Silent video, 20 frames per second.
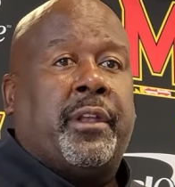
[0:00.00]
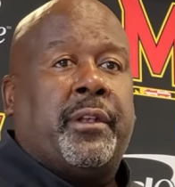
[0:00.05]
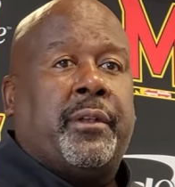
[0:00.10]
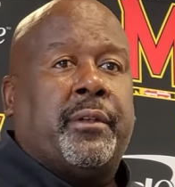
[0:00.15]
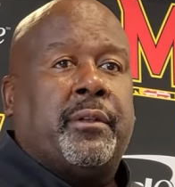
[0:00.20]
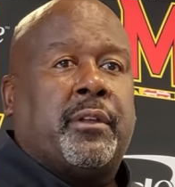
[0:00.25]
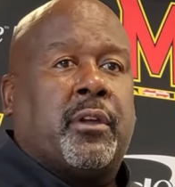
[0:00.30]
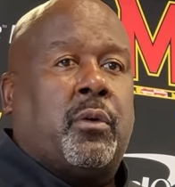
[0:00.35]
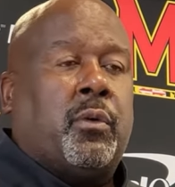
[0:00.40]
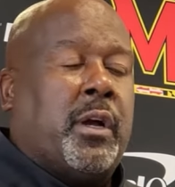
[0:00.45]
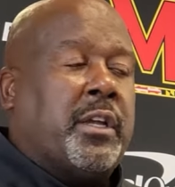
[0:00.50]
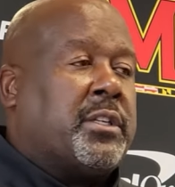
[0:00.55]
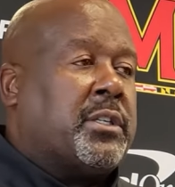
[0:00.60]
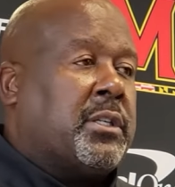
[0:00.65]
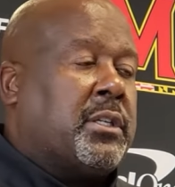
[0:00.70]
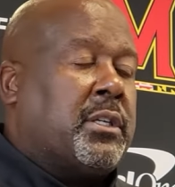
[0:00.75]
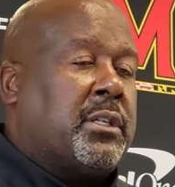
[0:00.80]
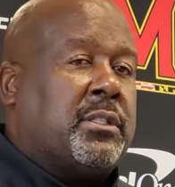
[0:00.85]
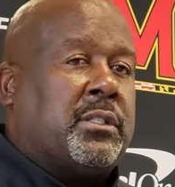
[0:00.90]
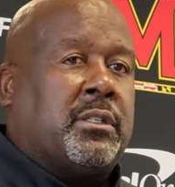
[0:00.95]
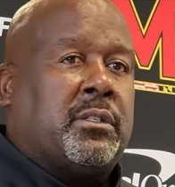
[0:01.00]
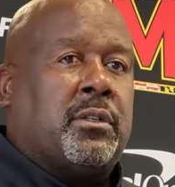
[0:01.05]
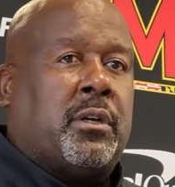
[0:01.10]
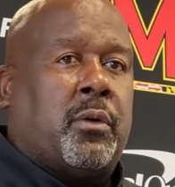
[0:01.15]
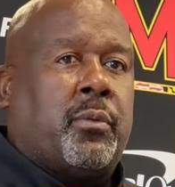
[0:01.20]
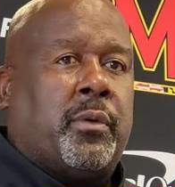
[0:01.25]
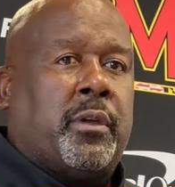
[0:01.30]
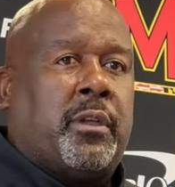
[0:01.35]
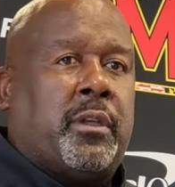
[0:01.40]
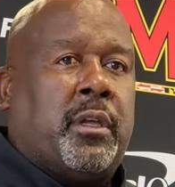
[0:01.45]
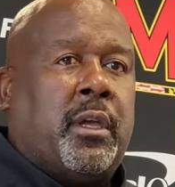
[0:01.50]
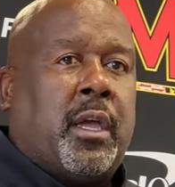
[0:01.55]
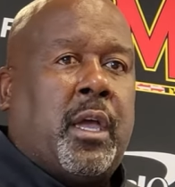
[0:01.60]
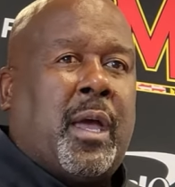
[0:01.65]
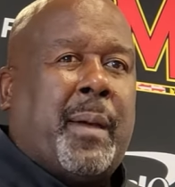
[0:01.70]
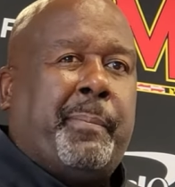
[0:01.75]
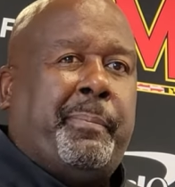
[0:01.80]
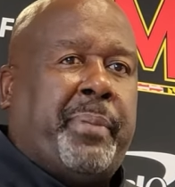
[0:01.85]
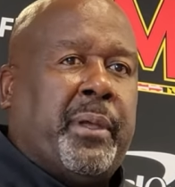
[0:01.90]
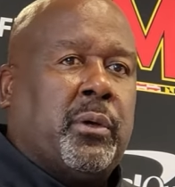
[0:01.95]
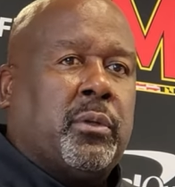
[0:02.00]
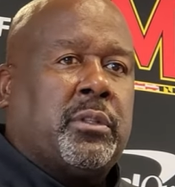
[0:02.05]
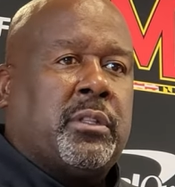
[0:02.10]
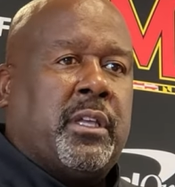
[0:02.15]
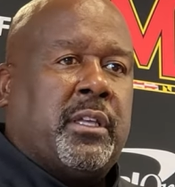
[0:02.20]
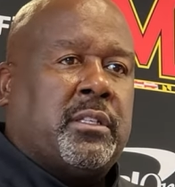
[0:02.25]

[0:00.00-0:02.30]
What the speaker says: And the question is are we built